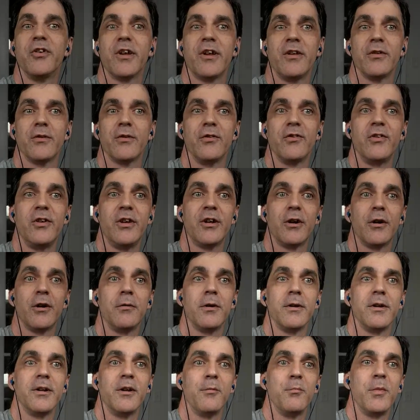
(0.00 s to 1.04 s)
here in a
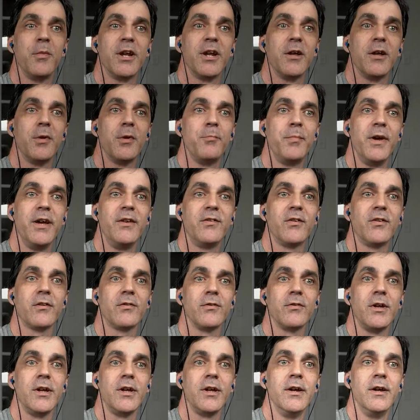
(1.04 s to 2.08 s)
minute, but
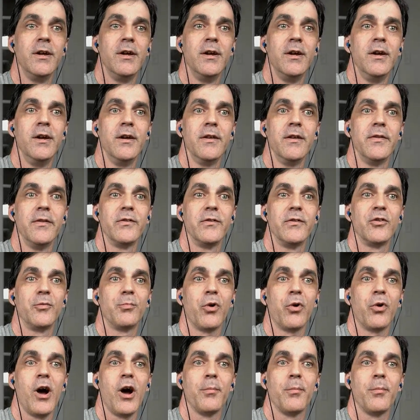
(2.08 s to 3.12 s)
basically this is
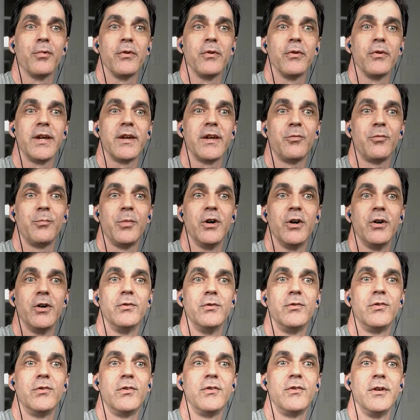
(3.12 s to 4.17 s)
properly
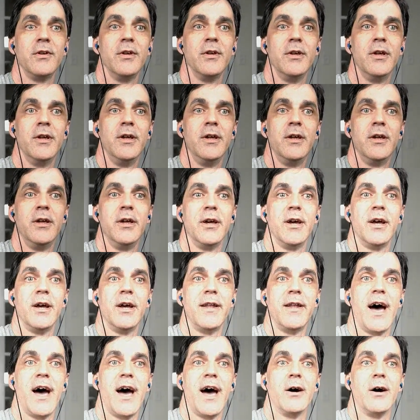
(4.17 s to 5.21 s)
exposed. And
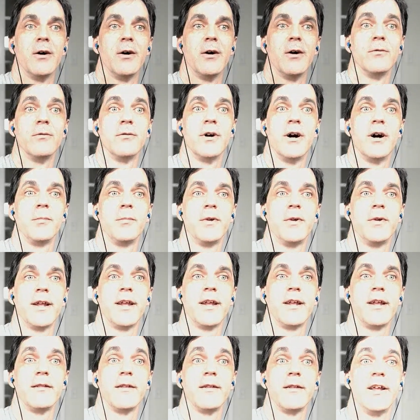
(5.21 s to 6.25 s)
now I'm getting
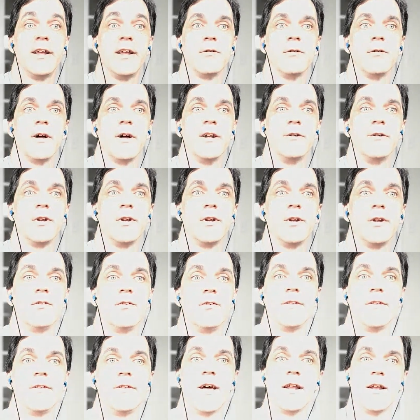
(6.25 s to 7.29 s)
lighter and lighter, and you can see
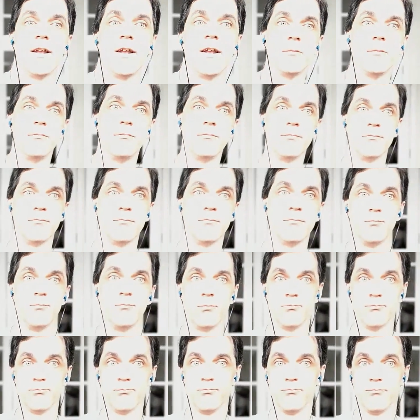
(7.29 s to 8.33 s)
that I'm
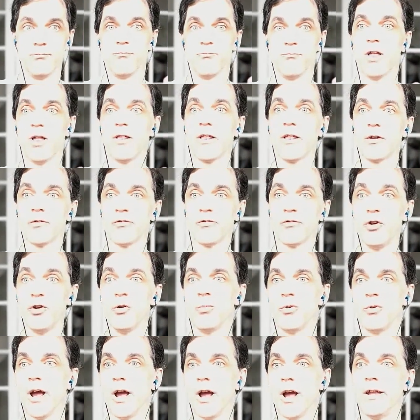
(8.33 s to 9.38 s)
a little too bright
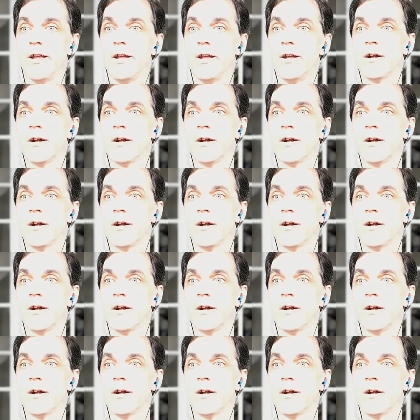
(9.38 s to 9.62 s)
here.